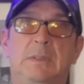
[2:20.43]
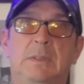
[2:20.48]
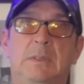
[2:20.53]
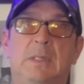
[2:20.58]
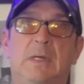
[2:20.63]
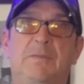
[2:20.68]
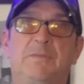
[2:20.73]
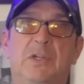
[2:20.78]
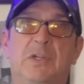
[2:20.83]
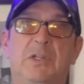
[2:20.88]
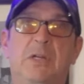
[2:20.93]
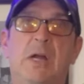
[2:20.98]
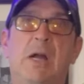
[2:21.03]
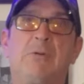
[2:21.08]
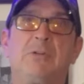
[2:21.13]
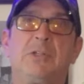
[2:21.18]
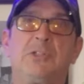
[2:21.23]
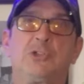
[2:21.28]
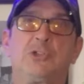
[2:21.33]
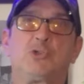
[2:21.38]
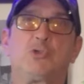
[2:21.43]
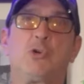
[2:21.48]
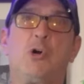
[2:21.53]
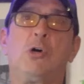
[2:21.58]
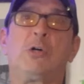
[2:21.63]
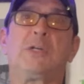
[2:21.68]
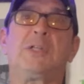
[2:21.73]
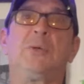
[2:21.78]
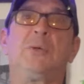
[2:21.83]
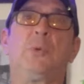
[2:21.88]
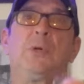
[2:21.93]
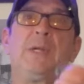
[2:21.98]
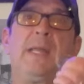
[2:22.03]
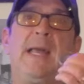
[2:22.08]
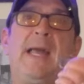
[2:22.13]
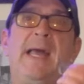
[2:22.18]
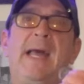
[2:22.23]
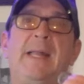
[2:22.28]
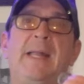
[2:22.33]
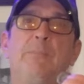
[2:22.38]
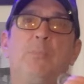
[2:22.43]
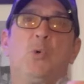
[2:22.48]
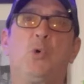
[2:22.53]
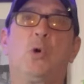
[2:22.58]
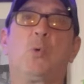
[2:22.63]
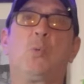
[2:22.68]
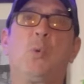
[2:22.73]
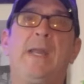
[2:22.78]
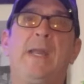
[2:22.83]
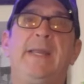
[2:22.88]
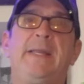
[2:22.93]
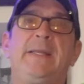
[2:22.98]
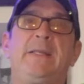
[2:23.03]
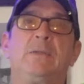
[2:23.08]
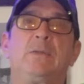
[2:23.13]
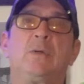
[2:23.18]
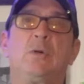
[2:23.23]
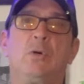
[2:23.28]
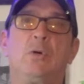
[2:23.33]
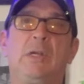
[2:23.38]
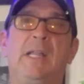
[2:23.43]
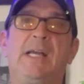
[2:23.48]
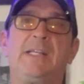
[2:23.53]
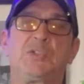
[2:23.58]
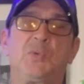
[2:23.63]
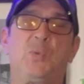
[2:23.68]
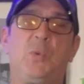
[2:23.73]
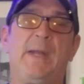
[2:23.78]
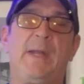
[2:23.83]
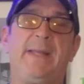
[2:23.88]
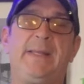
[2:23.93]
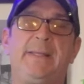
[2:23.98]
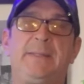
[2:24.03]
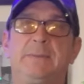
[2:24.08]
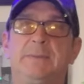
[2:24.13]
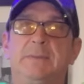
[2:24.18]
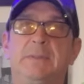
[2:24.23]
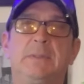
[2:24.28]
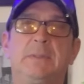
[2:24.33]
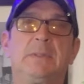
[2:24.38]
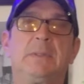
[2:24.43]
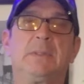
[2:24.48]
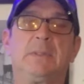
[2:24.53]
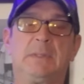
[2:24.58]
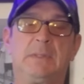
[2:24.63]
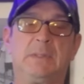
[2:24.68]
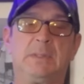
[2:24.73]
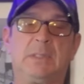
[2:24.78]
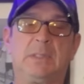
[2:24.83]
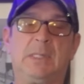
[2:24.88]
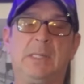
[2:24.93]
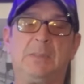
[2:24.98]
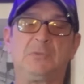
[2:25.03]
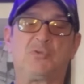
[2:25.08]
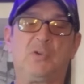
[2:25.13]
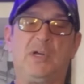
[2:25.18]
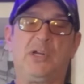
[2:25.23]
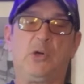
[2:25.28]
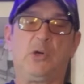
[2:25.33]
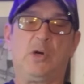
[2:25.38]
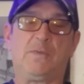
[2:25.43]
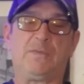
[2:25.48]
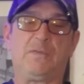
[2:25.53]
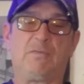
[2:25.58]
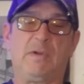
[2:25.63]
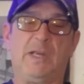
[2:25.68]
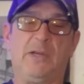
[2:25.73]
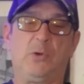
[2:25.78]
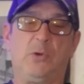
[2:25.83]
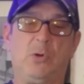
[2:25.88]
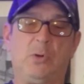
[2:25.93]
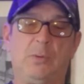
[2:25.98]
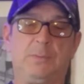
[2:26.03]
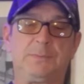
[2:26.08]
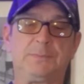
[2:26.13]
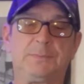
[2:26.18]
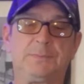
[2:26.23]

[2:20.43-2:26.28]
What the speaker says: If the current is strong and you want to add more weight or less weight, comes right off and right on.